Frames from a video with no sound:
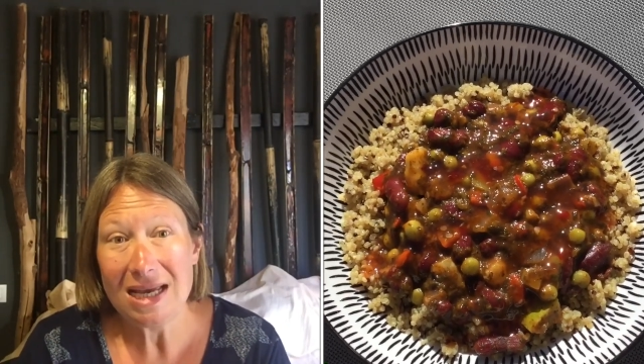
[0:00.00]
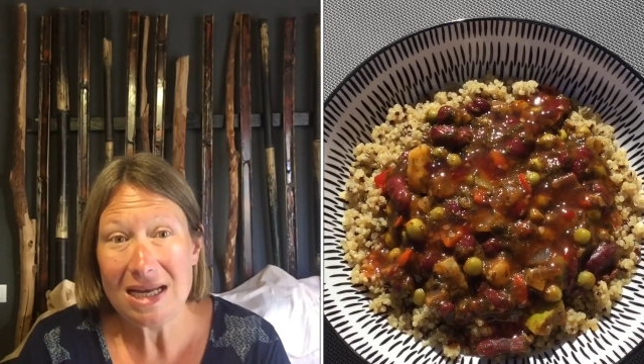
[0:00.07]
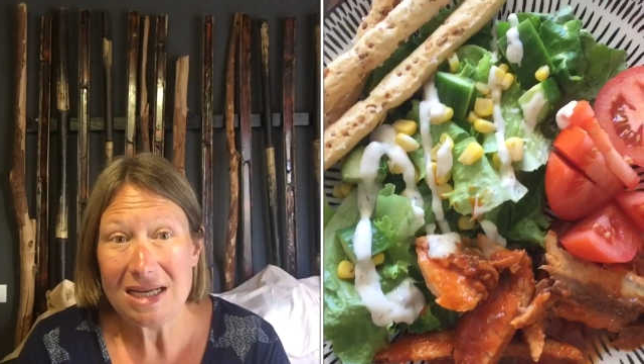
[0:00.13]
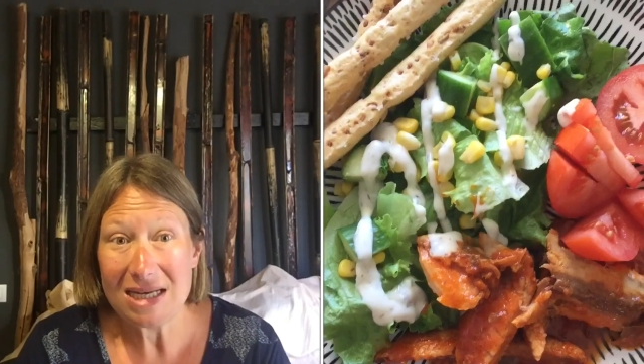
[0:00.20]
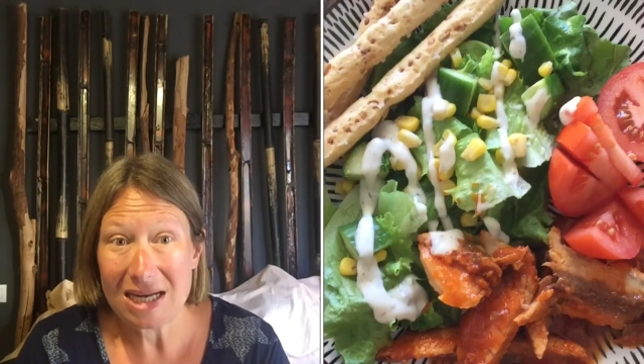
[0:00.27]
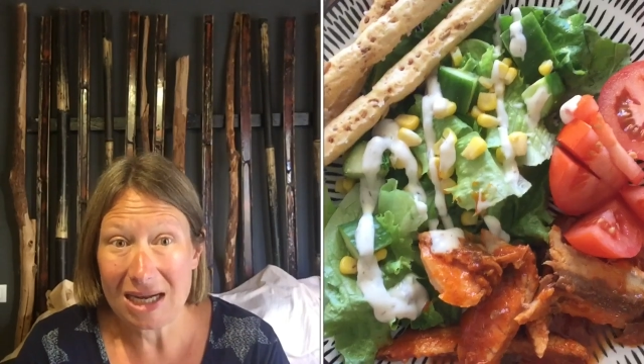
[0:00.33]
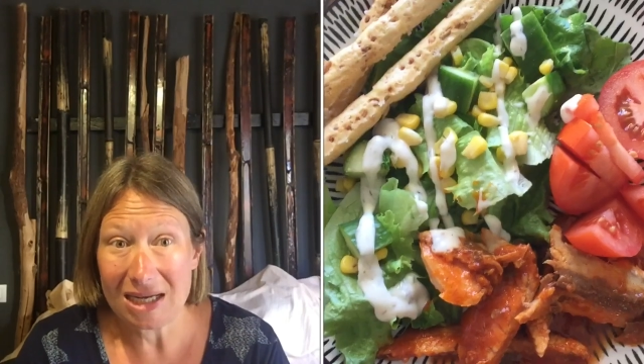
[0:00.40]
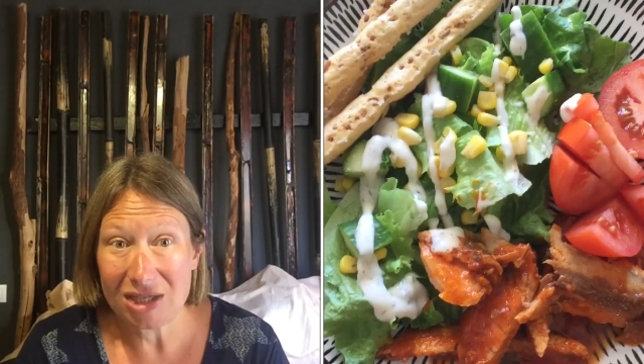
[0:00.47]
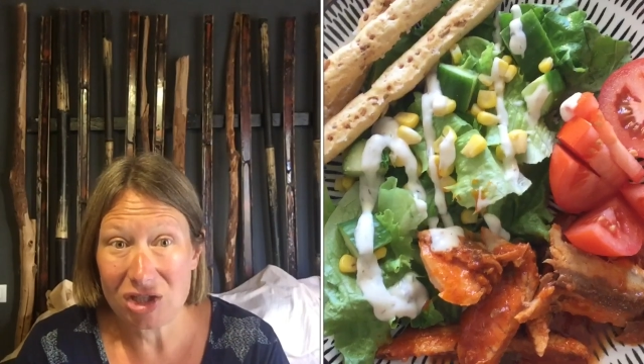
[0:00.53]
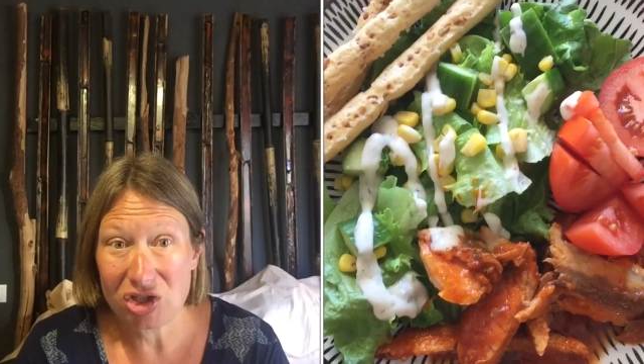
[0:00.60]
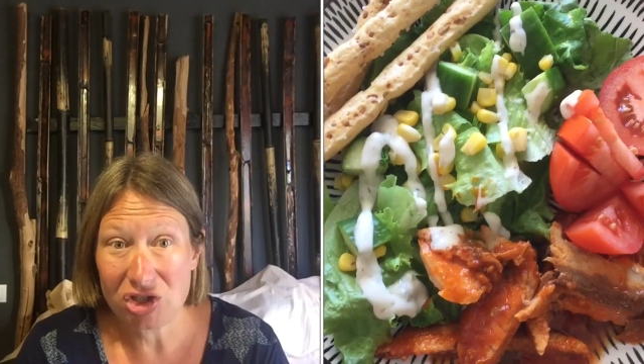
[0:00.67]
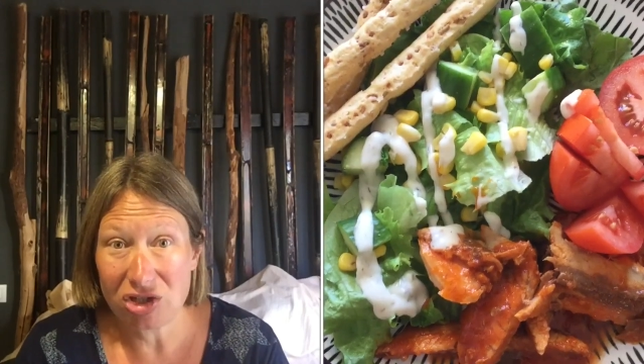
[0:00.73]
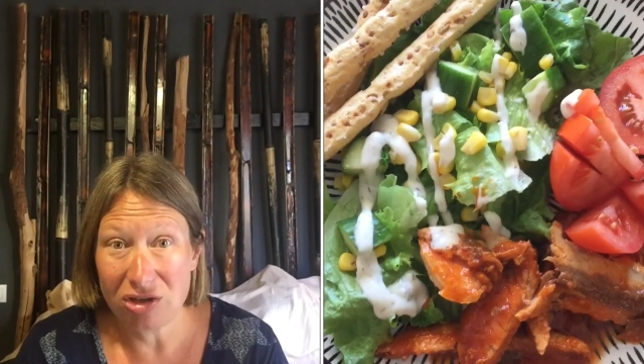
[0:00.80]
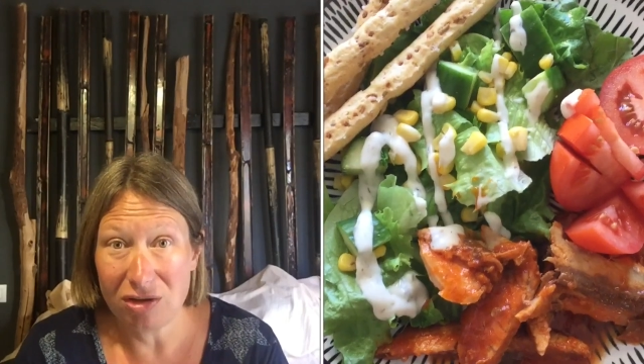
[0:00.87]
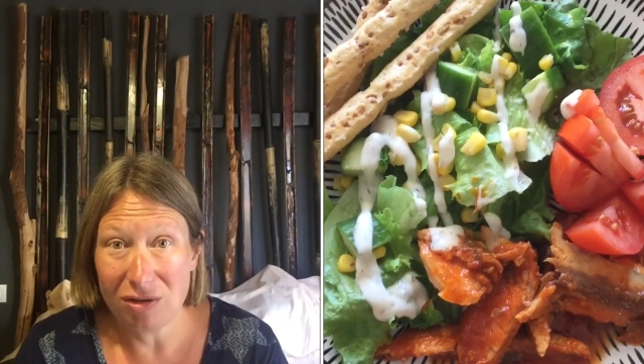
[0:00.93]

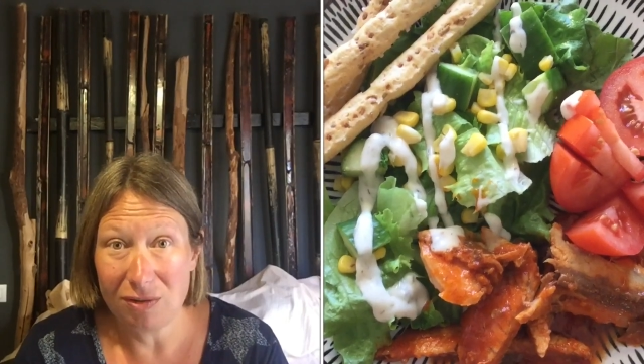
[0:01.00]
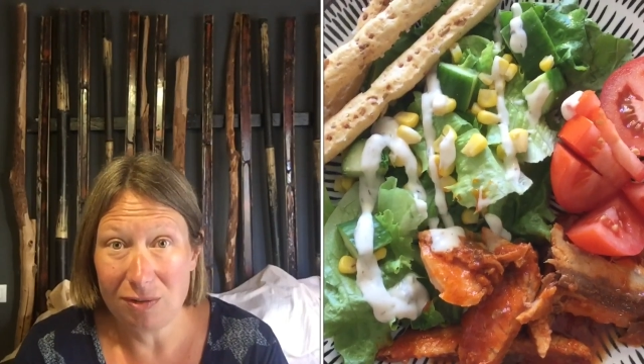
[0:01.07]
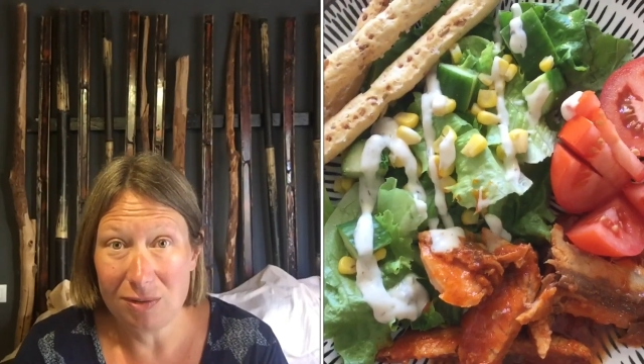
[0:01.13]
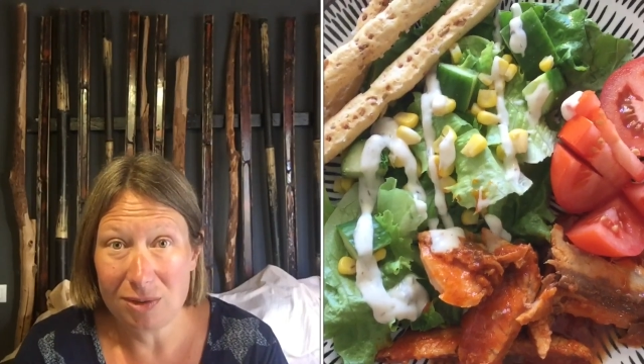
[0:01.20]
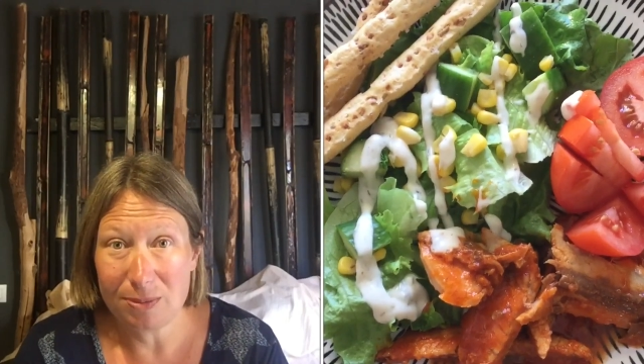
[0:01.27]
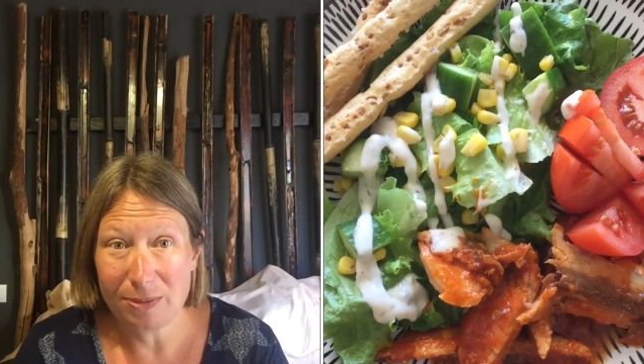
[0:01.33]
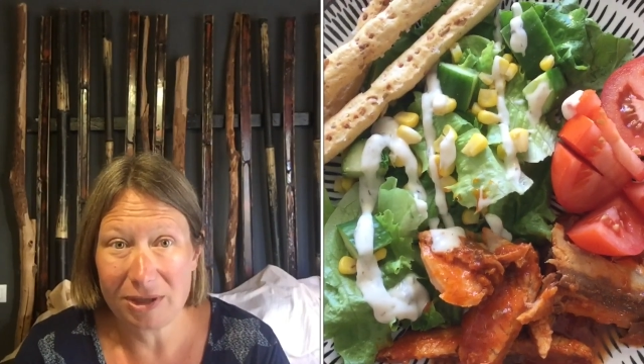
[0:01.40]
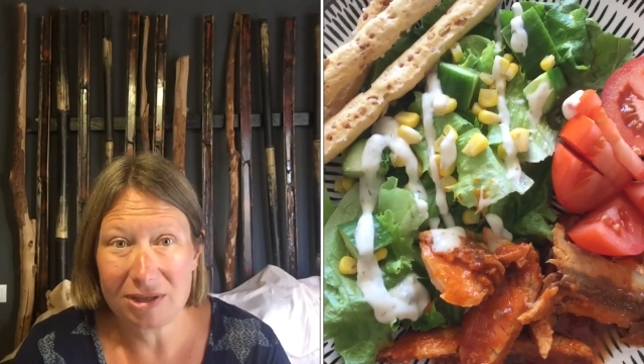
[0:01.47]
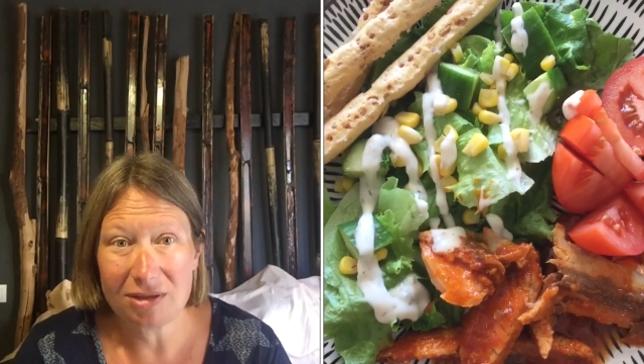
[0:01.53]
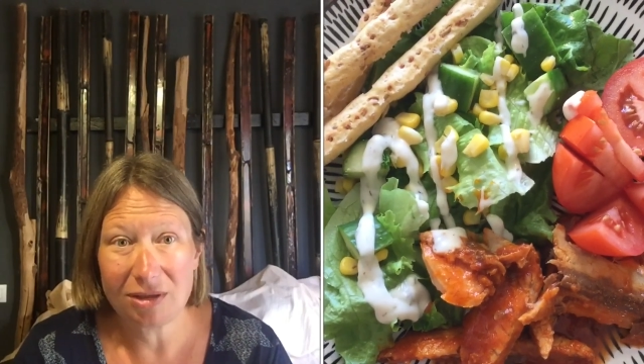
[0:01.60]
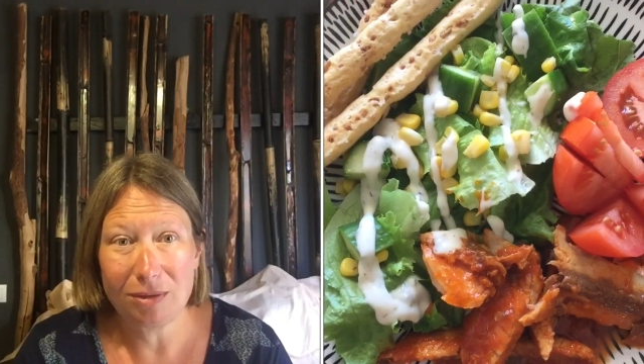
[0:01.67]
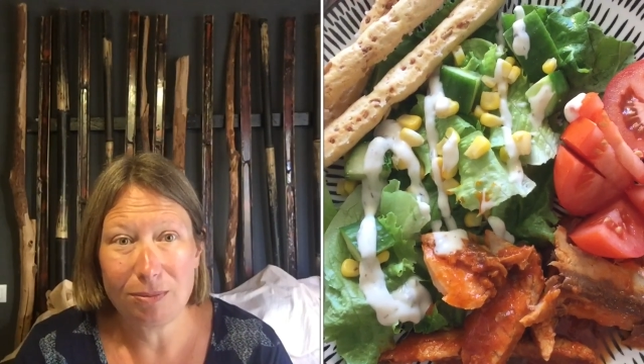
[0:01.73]
nachos, because I